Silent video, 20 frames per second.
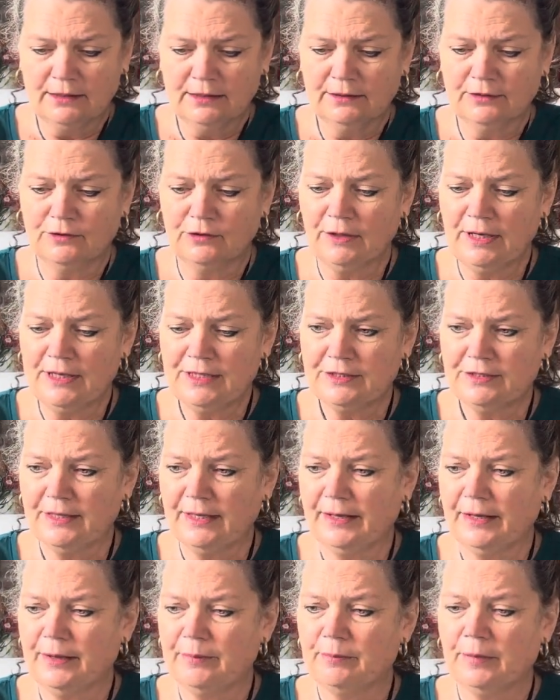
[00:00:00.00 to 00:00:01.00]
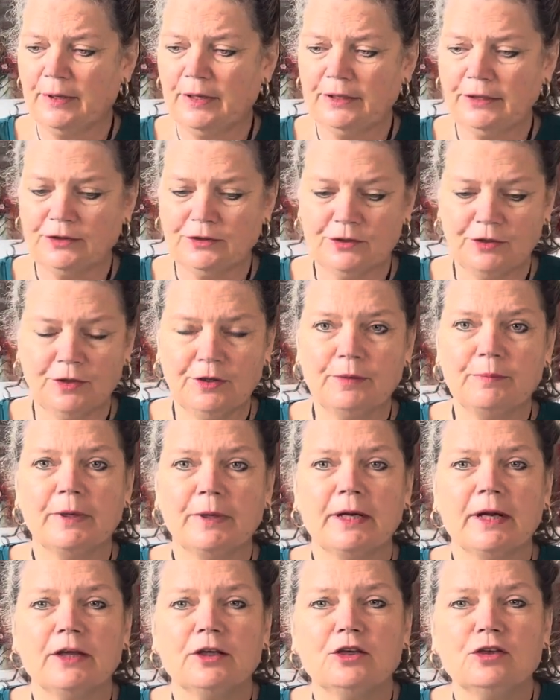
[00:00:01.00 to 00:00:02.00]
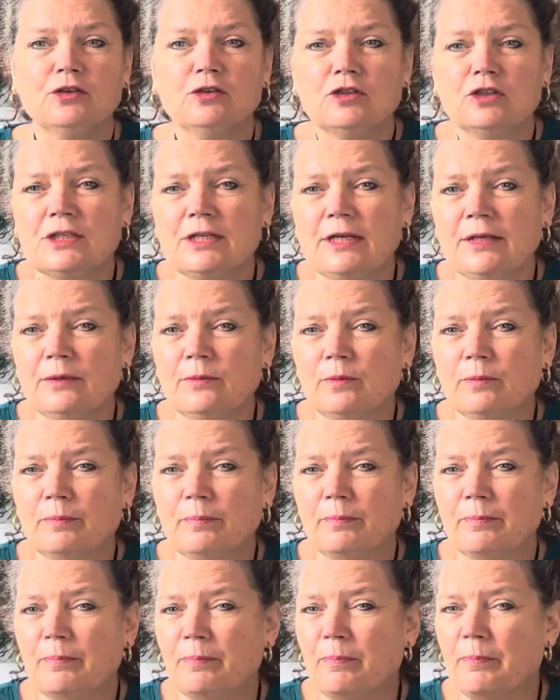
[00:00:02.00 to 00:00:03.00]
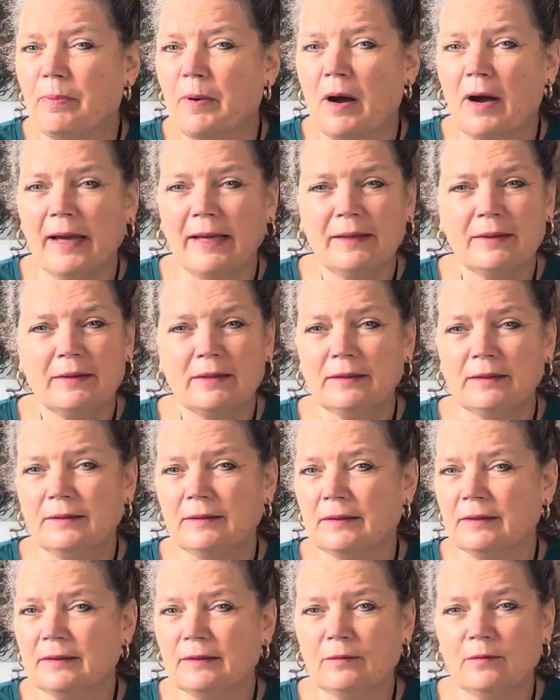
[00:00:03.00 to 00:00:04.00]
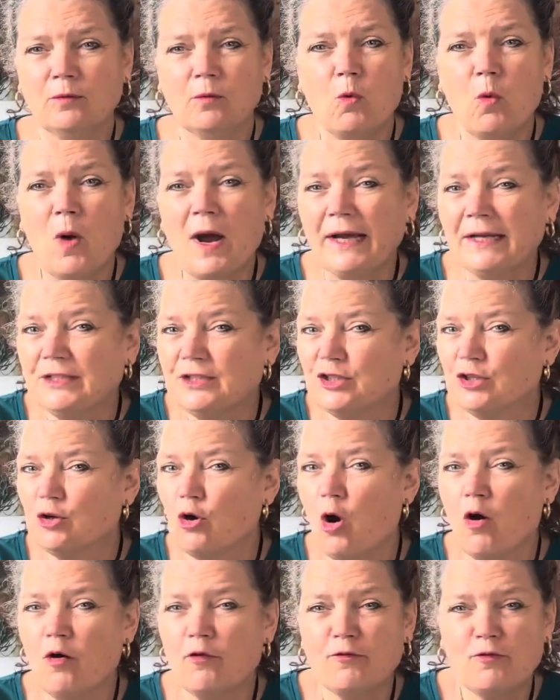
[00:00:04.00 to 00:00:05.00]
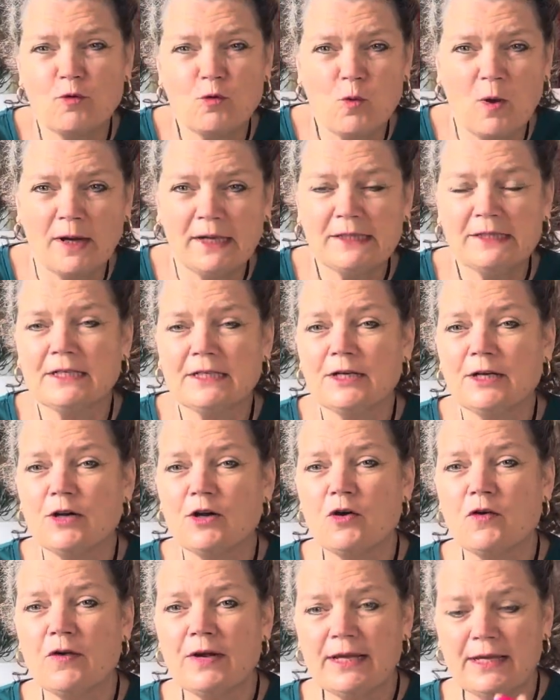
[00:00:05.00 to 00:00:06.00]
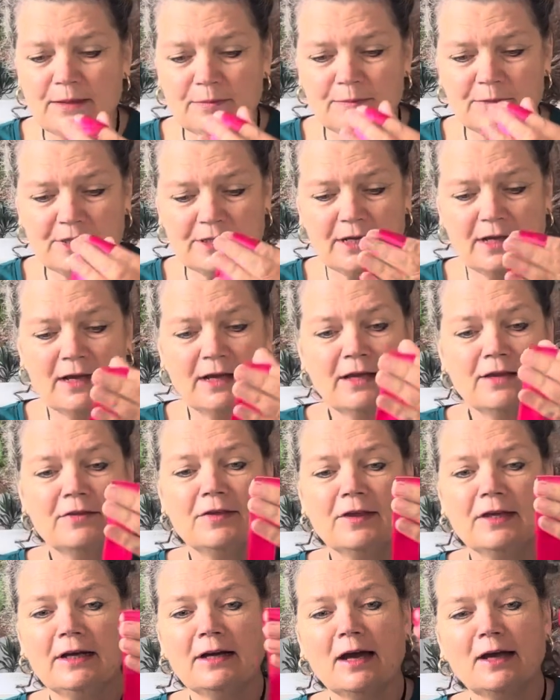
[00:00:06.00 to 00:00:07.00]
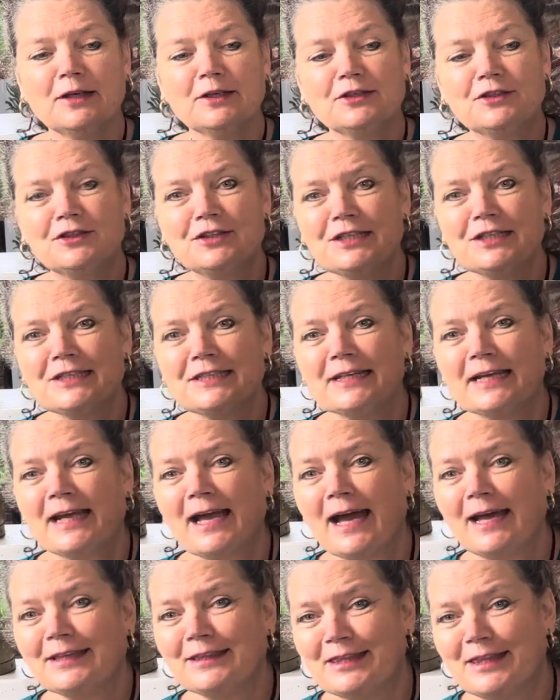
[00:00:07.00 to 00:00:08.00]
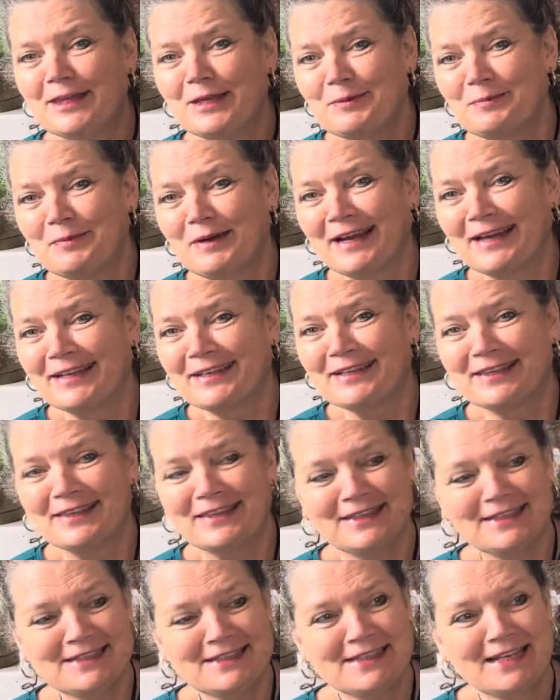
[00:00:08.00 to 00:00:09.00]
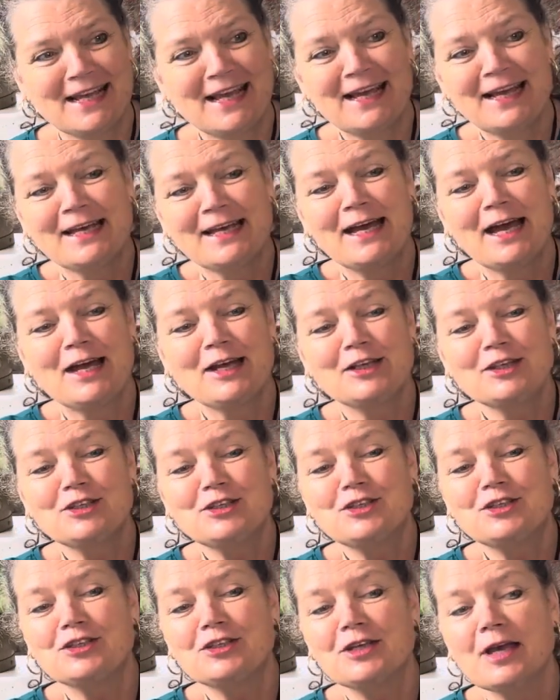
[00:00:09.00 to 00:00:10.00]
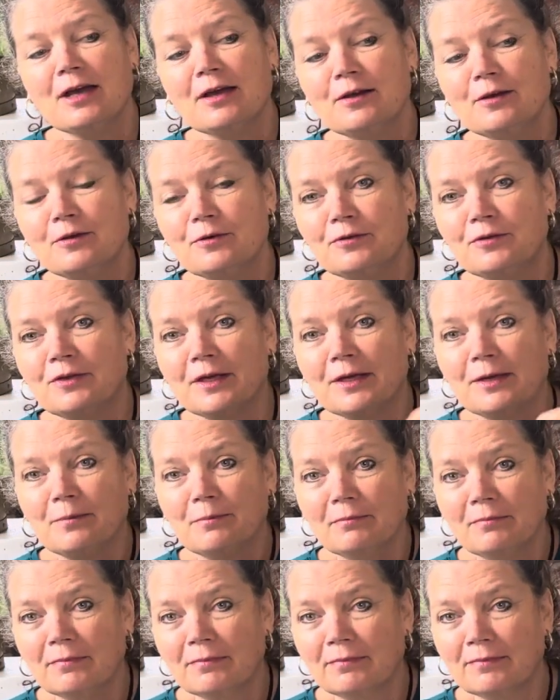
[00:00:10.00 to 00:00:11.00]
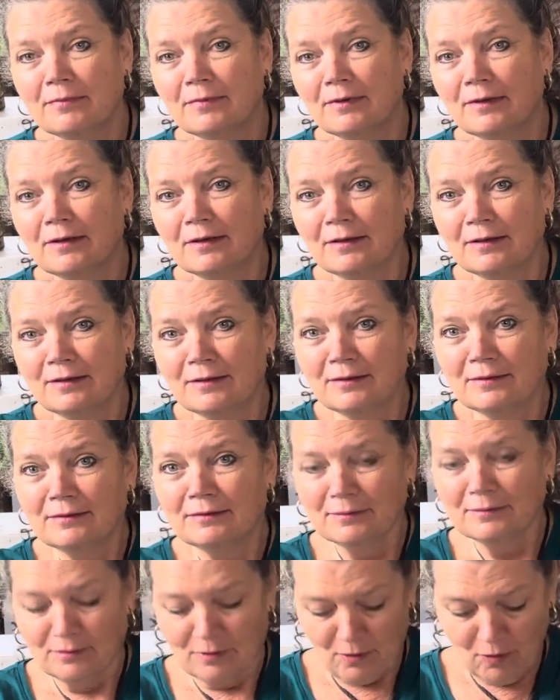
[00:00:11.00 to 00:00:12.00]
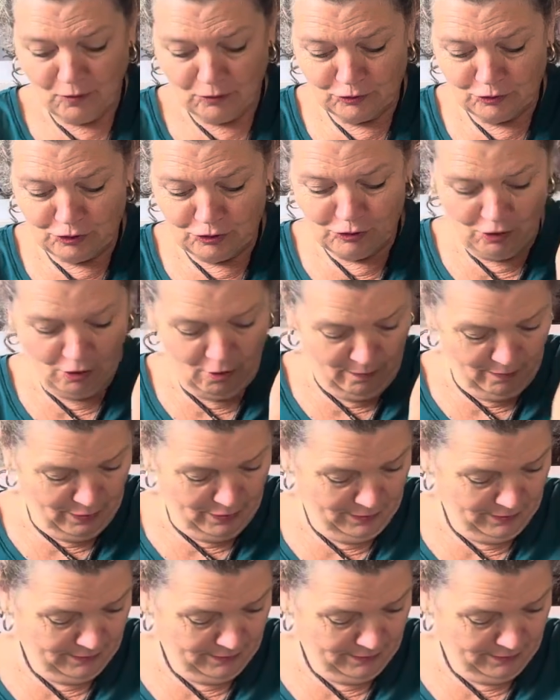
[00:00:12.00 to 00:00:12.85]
dress that I made her, but I usually buy off-white creams. Then I just cut them like this. I sew them on top,